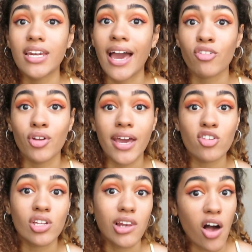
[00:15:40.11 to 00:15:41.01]
and
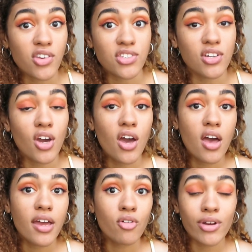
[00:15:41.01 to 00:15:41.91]
Acronation lost
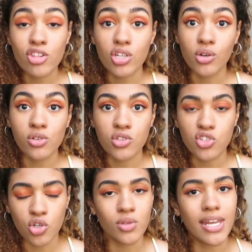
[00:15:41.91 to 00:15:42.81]

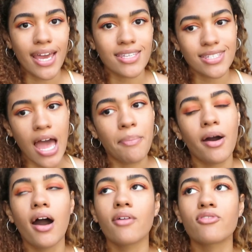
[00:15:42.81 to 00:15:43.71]
regionals to the next step.
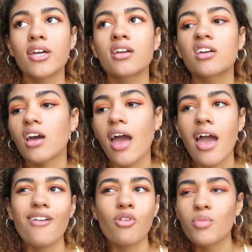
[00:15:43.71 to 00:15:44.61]
I think
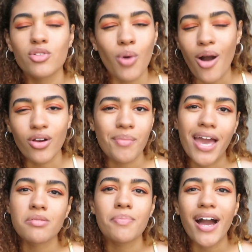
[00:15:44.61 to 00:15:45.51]
everyone would welcome
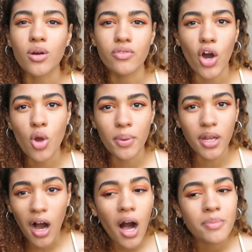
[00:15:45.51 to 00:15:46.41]
Amy back with
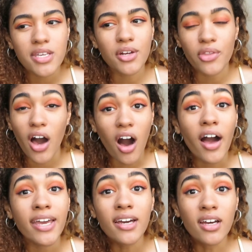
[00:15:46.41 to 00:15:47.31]
open arms. I know that
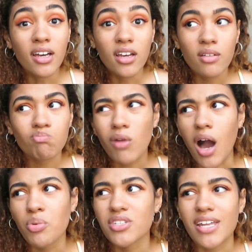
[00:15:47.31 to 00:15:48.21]
I
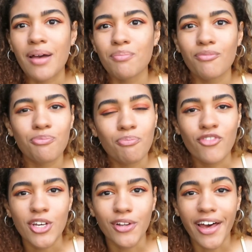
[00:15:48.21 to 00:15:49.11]
I was feel